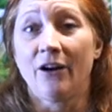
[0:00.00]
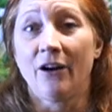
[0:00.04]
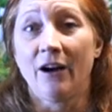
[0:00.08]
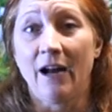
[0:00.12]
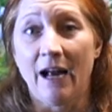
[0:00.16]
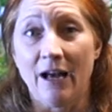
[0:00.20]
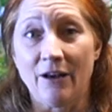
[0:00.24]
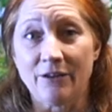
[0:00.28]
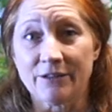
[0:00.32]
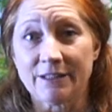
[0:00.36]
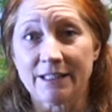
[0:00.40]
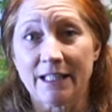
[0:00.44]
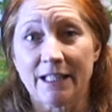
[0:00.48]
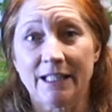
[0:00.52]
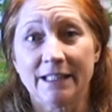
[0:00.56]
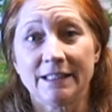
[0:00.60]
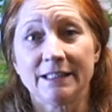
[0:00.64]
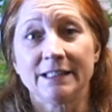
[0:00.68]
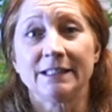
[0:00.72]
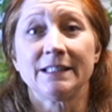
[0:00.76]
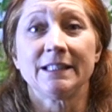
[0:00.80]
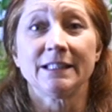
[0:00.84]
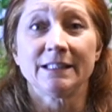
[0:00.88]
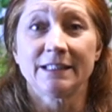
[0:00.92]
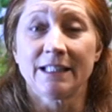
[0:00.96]
our house and
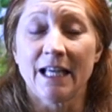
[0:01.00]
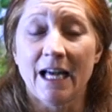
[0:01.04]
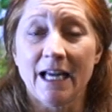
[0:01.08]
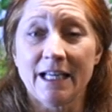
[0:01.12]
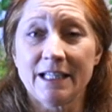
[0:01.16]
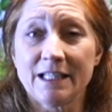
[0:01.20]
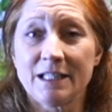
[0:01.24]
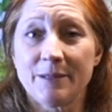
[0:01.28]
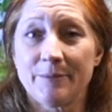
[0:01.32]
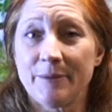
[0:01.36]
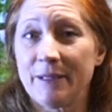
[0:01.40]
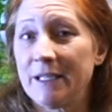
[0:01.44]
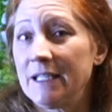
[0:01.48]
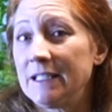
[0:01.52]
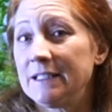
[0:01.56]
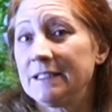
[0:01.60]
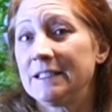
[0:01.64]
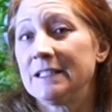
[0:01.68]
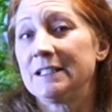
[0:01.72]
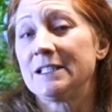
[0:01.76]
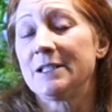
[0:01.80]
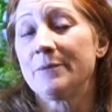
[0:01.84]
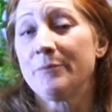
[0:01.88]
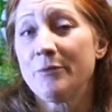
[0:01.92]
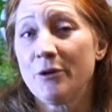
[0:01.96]
it's designed to be
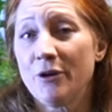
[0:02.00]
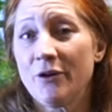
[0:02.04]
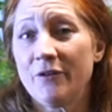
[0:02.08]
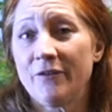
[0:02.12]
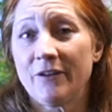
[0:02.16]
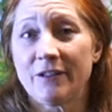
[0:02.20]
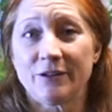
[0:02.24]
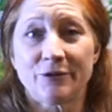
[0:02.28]
easy to move